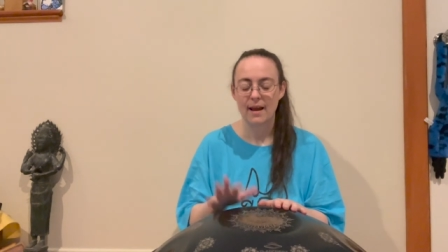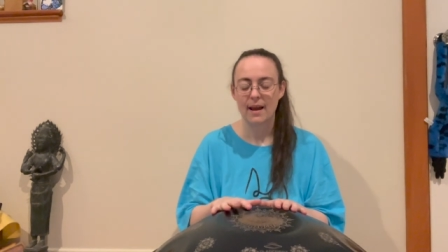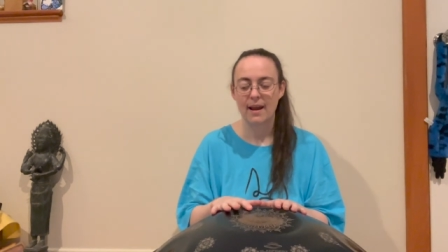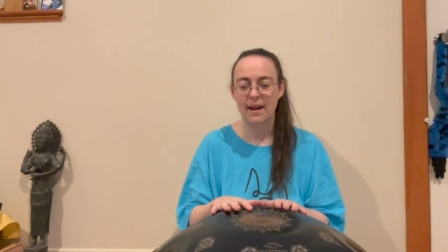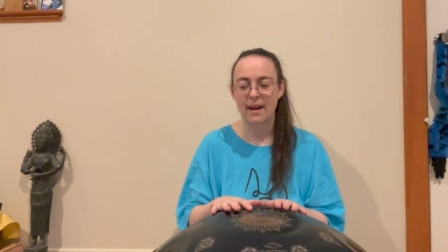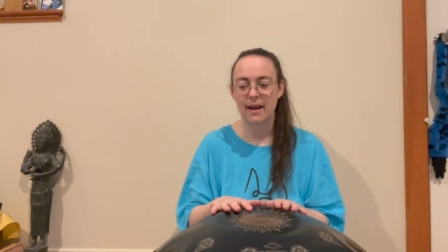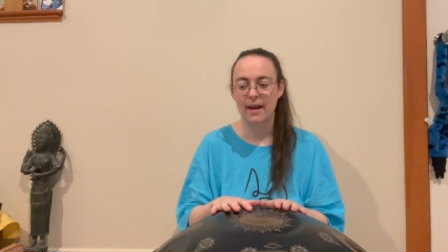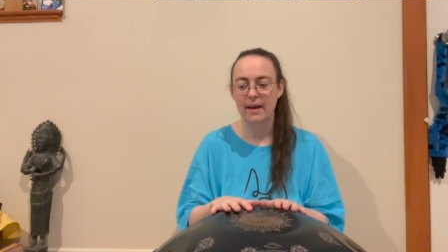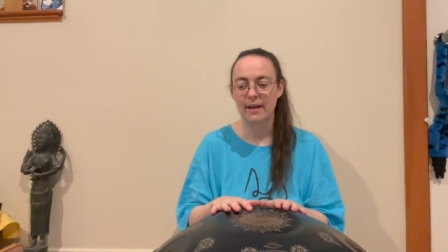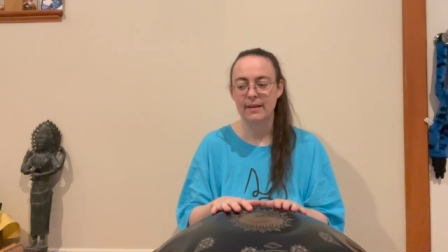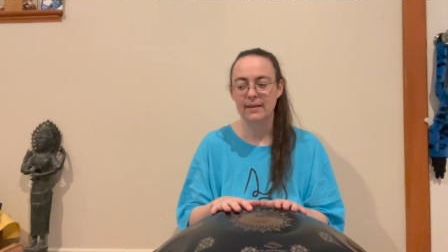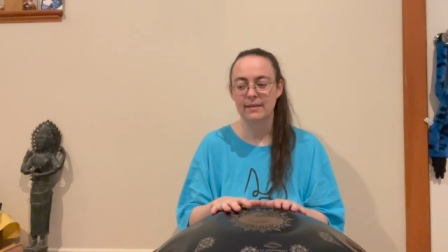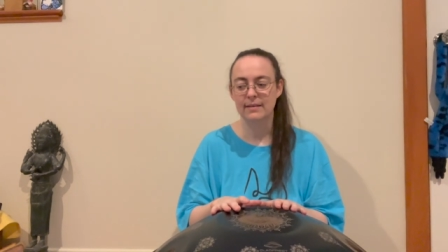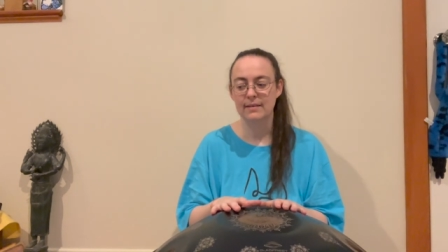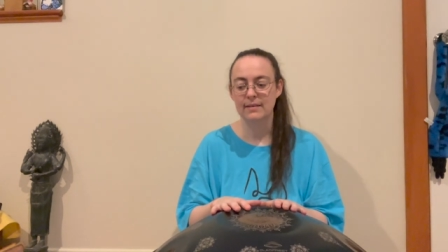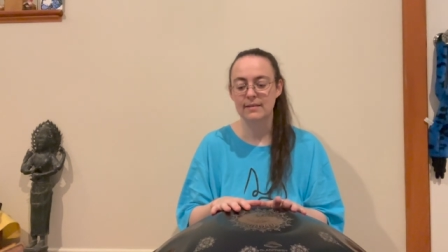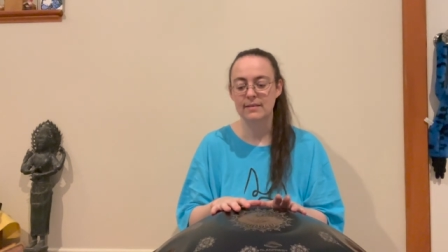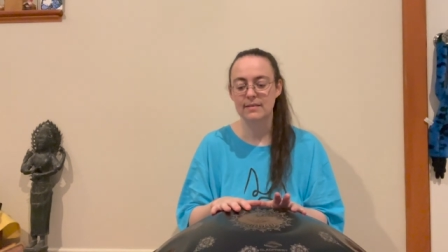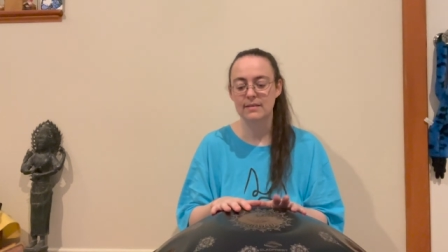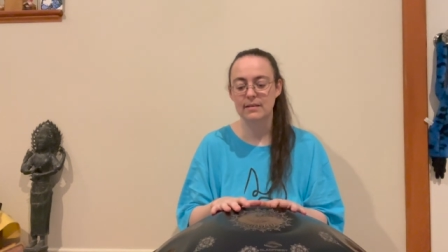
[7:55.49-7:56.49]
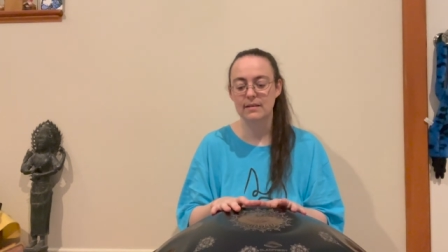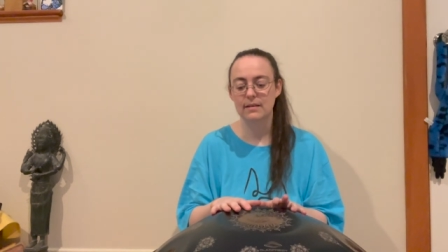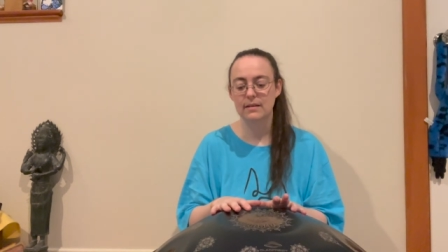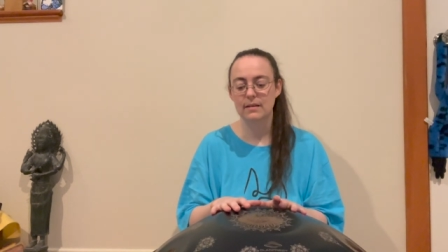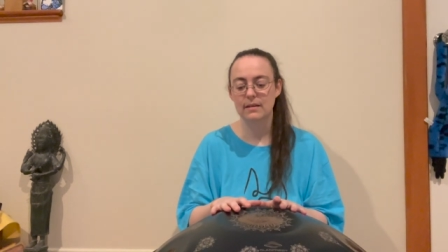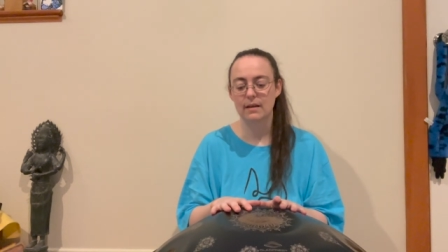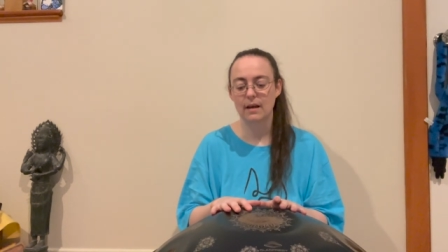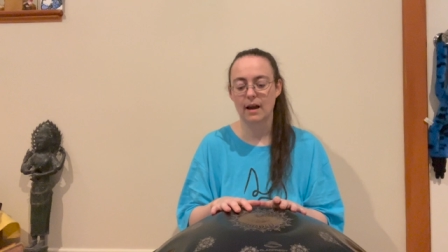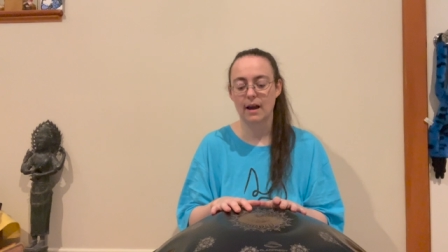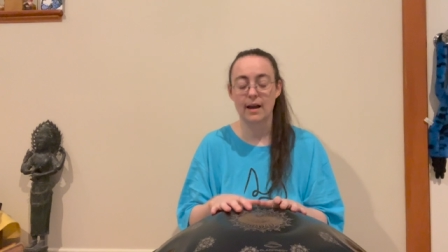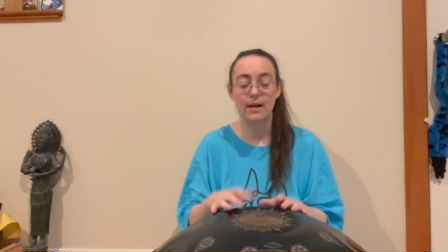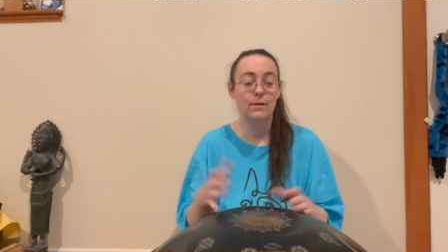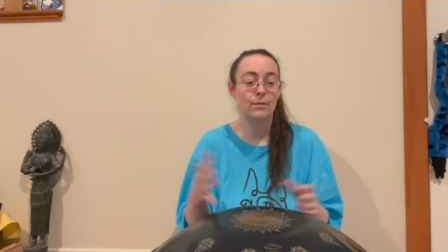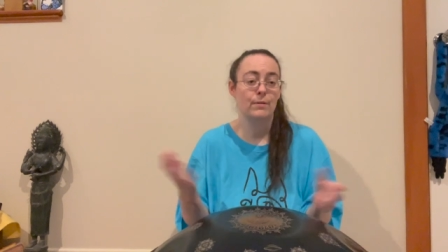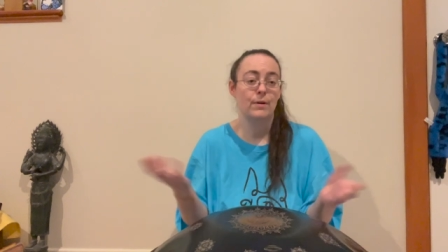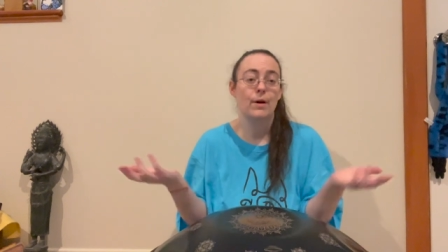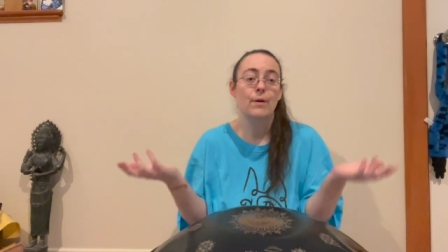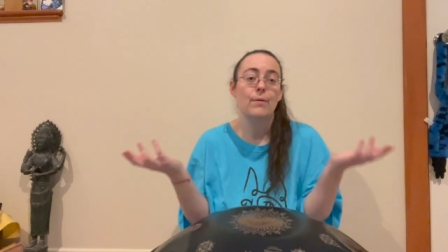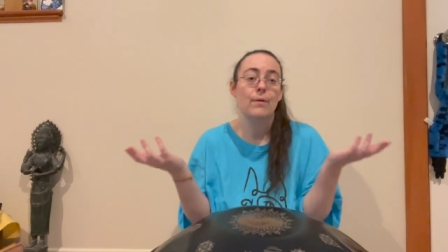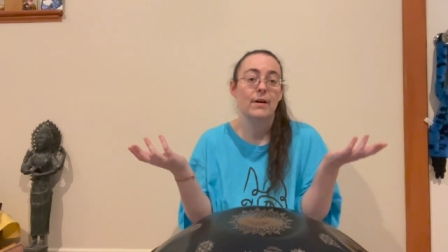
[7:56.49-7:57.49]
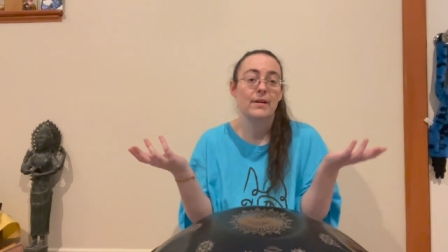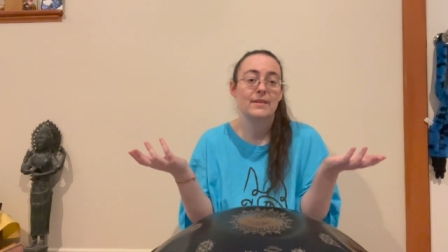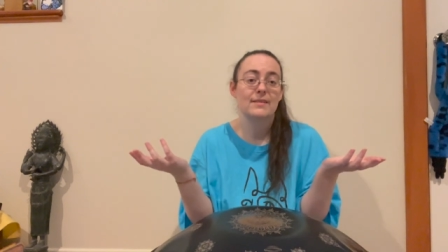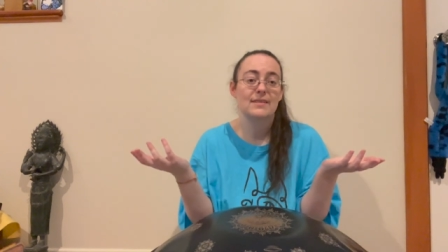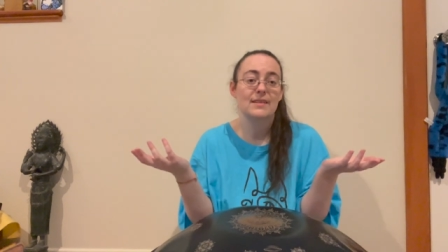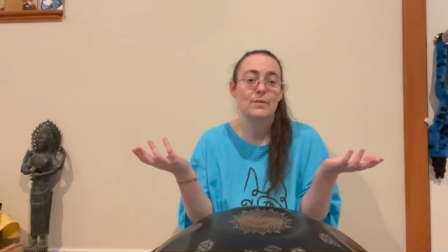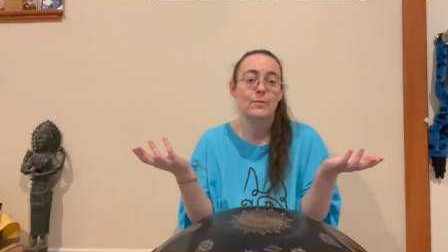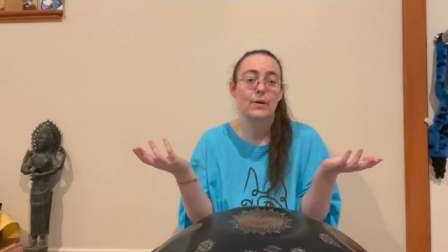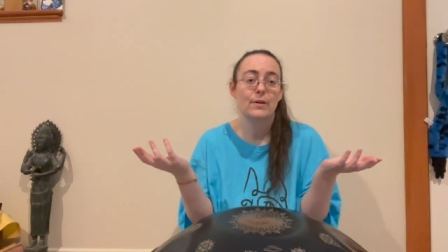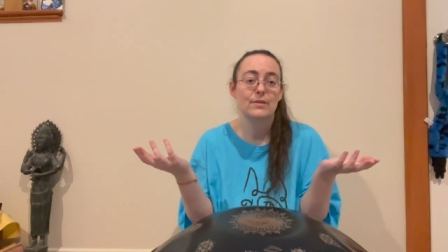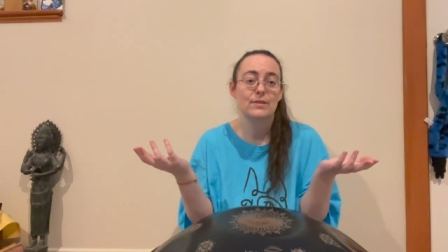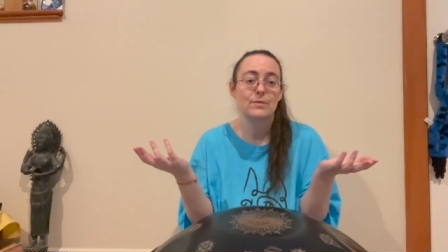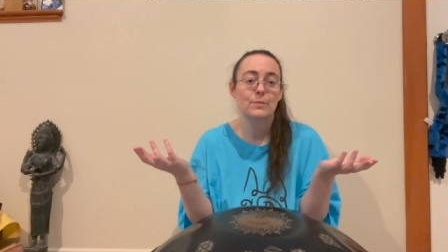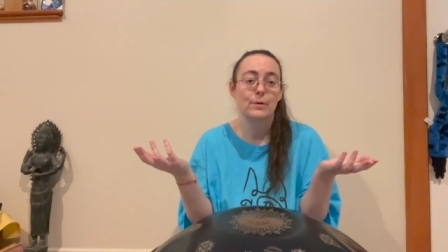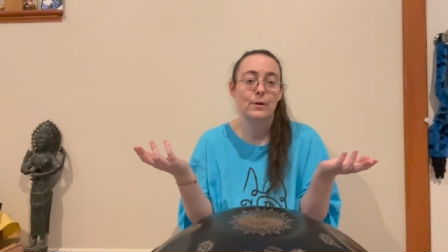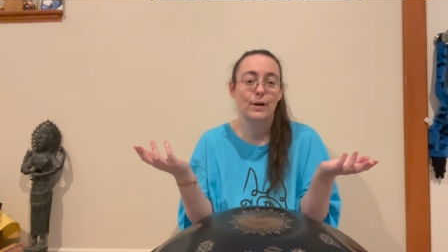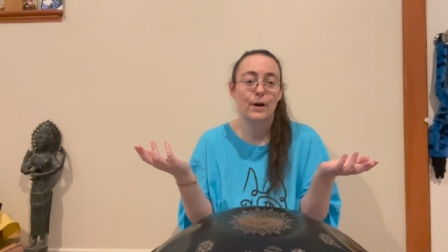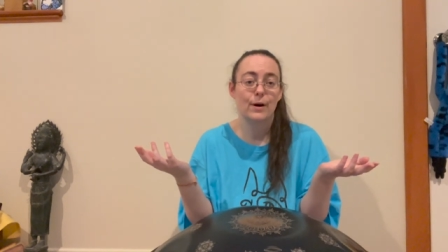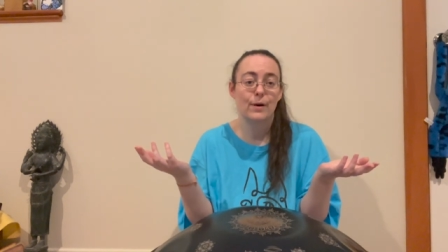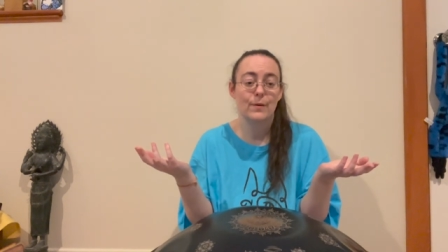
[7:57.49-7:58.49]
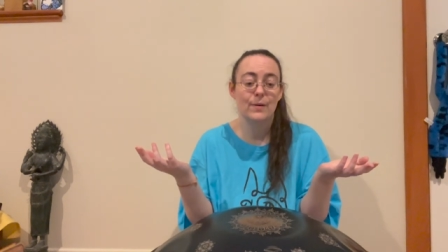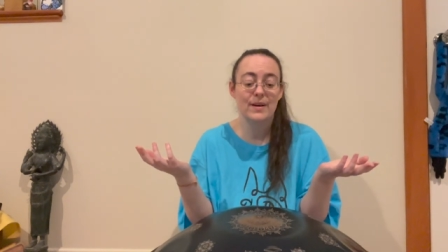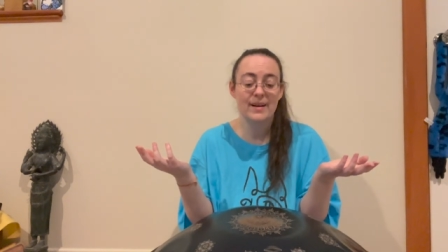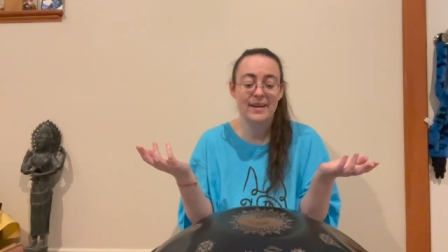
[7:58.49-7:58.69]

And I don't know, honestly, where this will go.